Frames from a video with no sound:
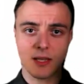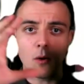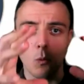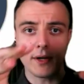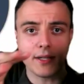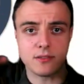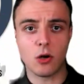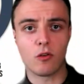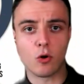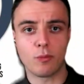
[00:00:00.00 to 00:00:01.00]
What is the
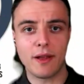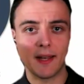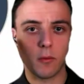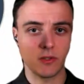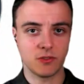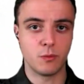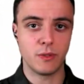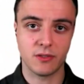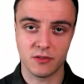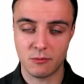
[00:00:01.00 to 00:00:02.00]
overall plan and what's the
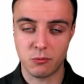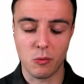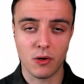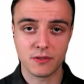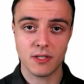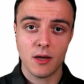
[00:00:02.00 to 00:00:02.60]
result that we want?